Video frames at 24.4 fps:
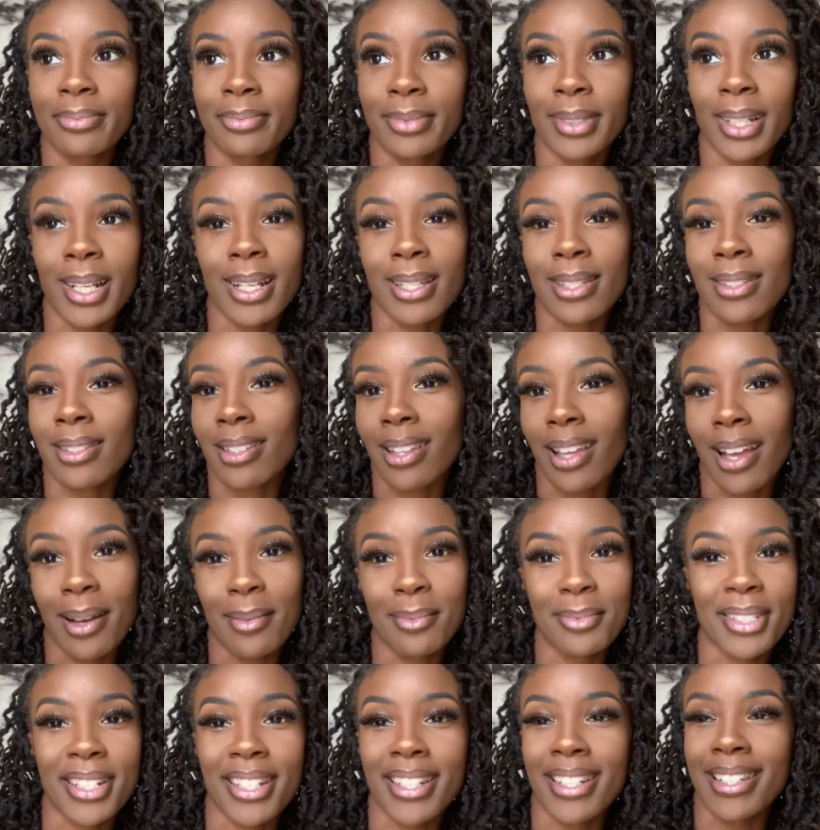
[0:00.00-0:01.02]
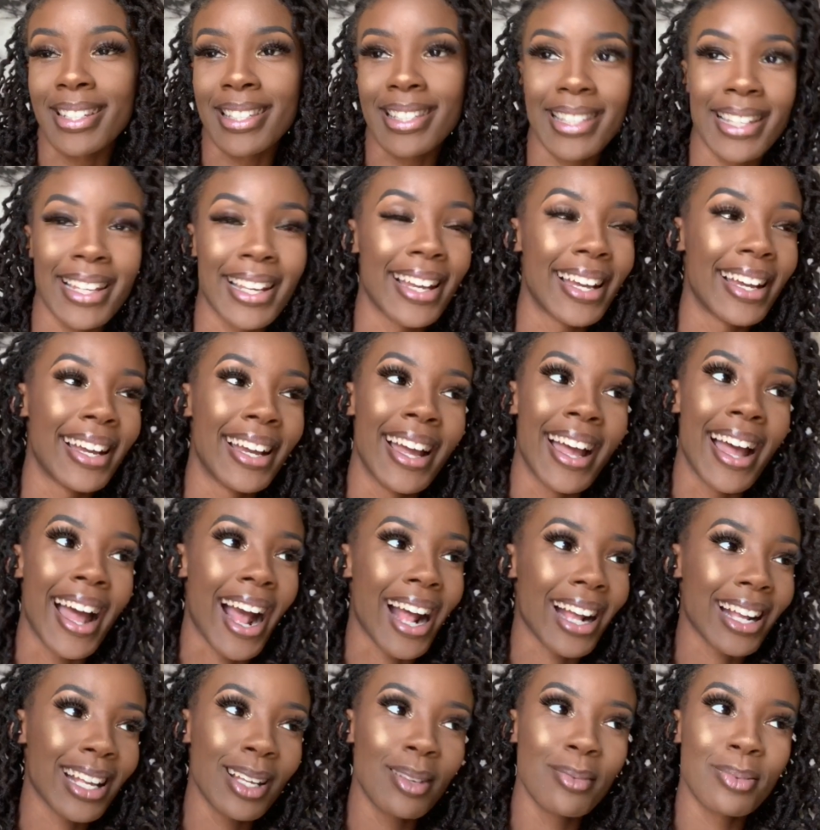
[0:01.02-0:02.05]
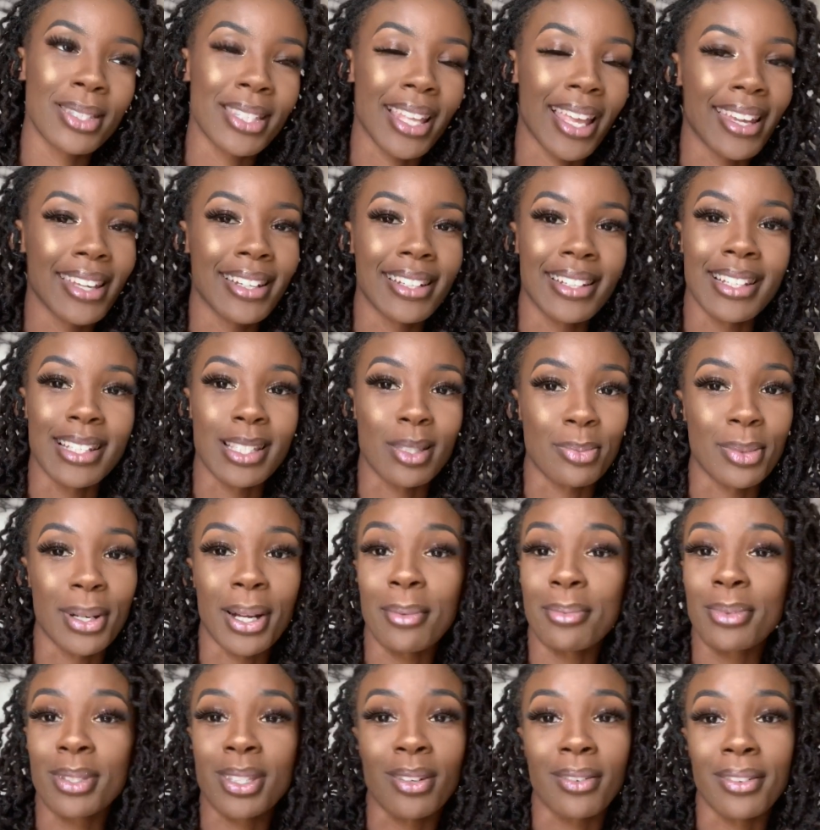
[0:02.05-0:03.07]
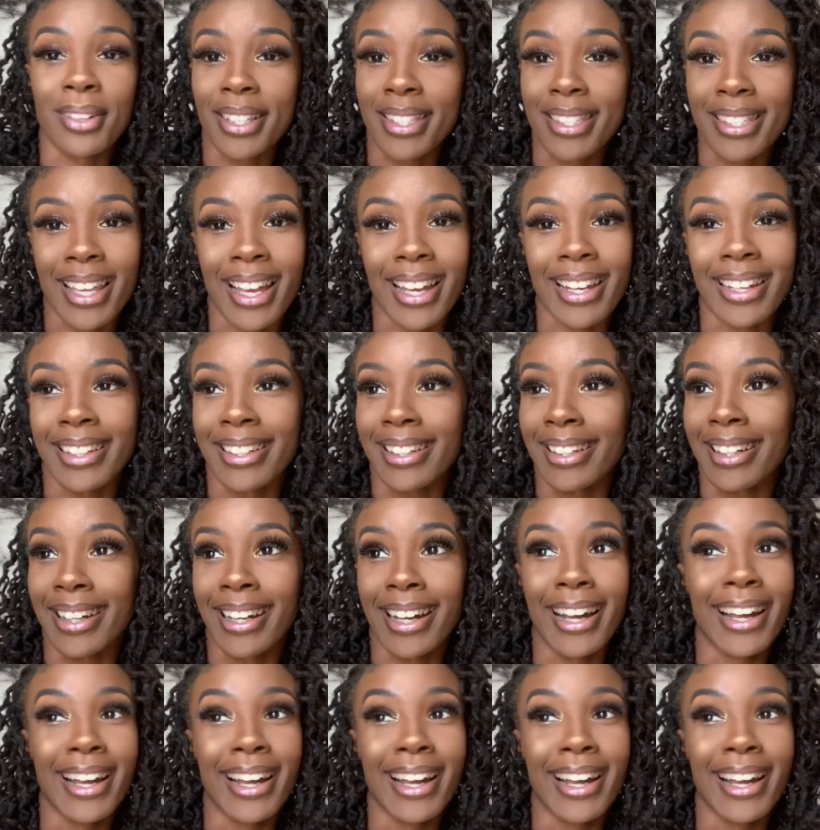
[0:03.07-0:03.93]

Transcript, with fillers: because I'm just I keep saying this, but I'm so excited.